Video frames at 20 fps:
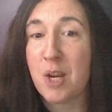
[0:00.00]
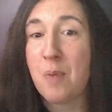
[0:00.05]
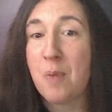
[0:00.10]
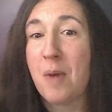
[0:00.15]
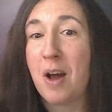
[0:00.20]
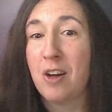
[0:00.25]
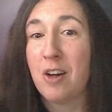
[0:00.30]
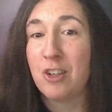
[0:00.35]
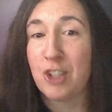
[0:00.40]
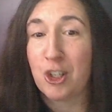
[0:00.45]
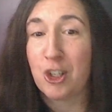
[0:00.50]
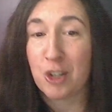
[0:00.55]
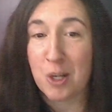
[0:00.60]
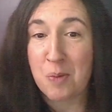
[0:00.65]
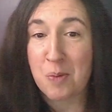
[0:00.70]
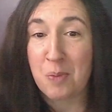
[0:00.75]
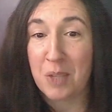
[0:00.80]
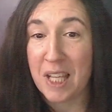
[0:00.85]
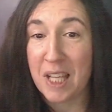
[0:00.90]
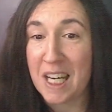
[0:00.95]
about
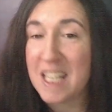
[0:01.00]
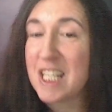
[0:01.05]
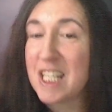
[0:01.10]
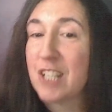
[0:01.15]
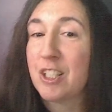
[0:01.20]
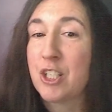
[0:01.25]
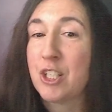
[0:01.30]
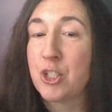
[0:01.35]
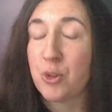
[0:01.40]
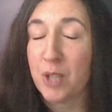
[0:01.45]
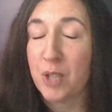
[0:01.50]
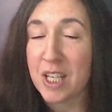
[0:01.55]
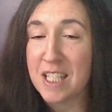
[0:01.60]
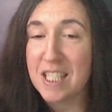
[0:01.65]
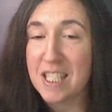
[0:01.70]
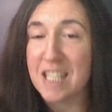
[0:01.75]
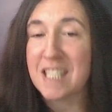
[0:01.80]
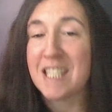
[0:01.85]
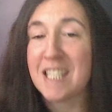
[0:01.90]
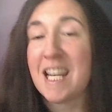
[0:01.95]
current planetary
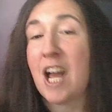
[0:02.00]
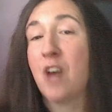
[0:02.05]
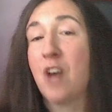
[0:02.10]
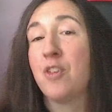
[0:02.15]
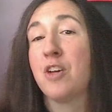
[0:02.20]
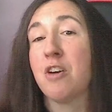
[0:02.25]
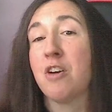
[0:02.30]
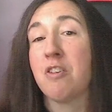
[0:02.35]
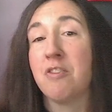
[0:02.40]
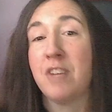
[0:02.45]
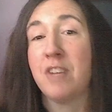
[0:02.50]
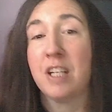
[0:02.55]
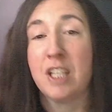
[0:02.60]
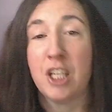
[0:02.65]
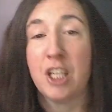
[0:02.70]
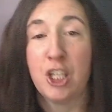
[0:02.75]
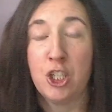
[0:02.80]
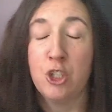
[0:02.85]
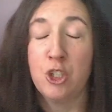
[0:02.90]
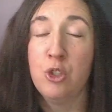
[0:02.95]
transits and how they are
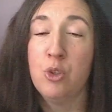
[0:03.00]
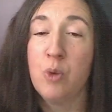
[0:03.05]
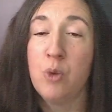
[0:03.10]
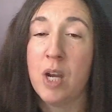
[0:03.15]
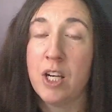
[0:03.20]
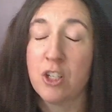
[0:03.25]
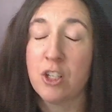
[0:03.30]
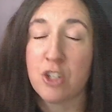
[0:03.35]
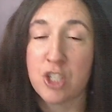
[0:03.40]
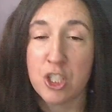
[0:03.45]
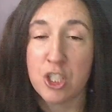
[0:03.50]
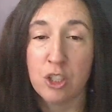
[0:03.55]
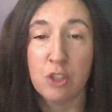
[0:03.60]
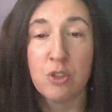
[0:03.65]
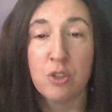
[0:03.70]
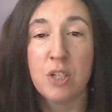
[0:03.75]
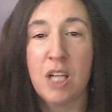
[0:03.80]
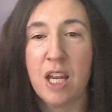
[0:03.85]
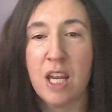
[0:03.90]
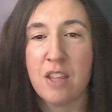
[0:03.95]
affecting you and your
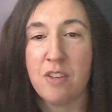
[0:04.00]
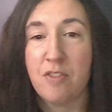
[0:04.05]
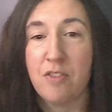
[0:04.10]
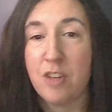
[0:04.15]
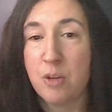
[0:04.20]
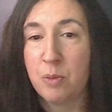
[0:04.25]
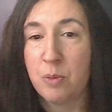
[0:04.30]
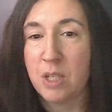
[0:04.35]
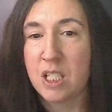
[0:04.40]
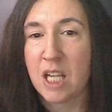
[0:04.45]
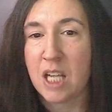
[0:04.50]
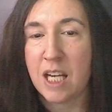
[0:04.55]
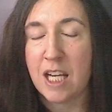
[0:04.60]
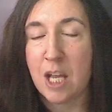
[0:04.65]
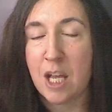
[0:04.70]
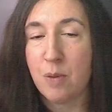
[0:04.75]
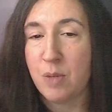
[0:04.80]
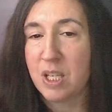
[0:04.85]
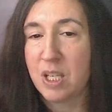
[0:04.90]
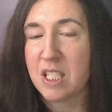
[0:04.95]
children and the family
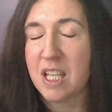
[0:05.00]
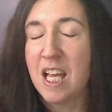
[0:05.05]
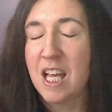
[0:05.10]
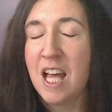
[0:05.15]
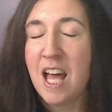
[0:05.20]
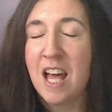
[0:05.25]
dynamics.